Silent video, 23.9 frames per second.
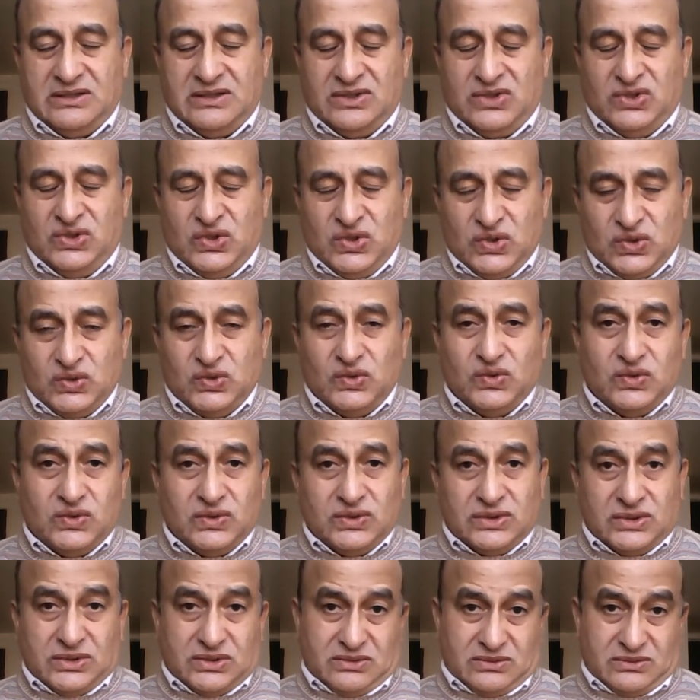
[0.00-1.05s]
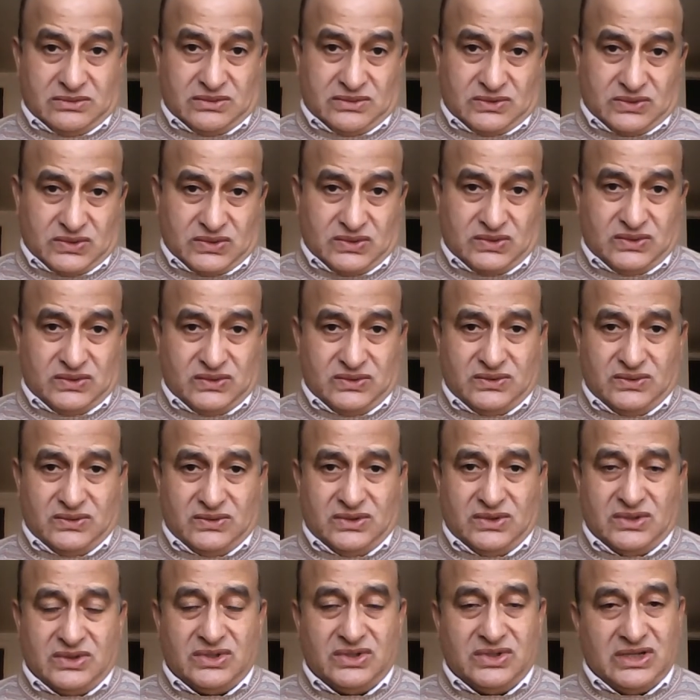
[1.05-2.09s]
due to
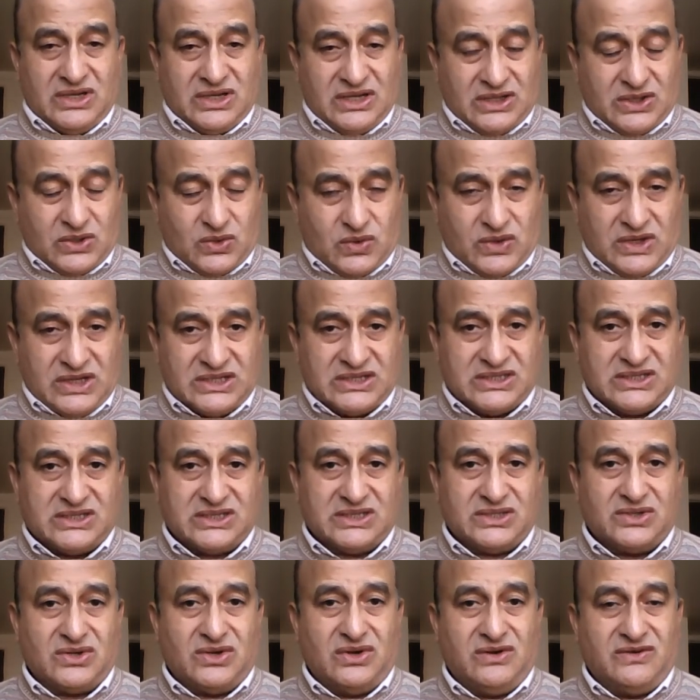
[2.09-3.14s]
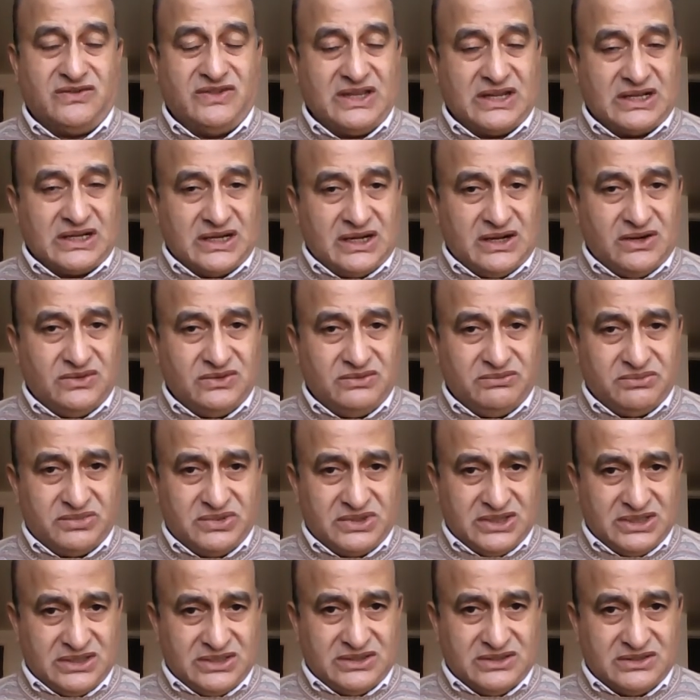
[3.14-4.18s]
the request of the Crown
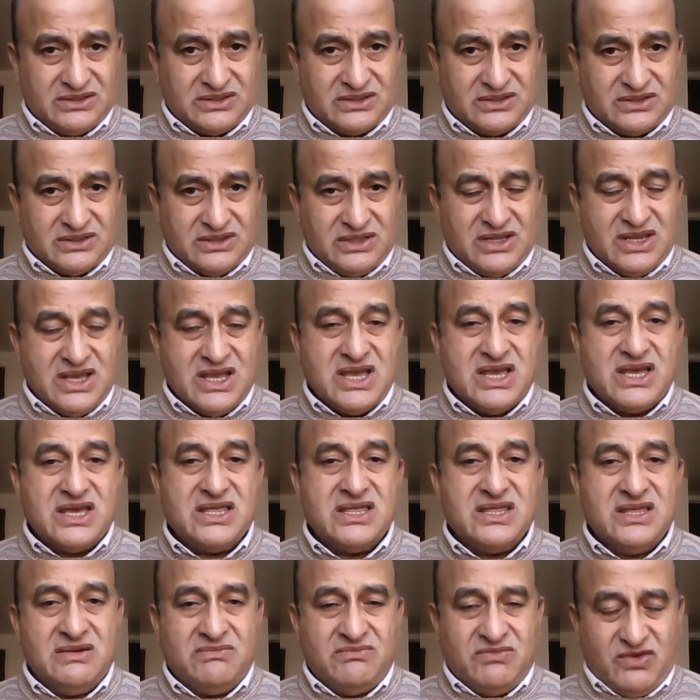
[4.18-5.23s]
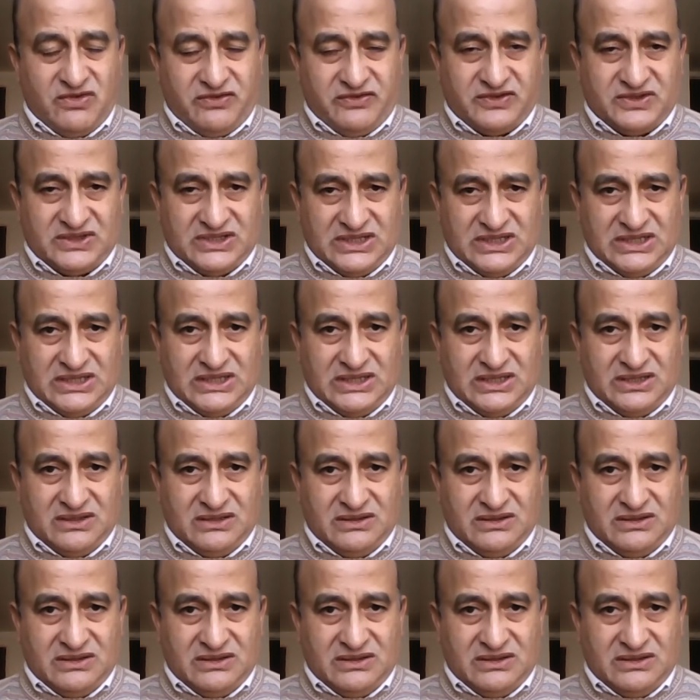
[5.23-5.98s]
Prince, the Mufti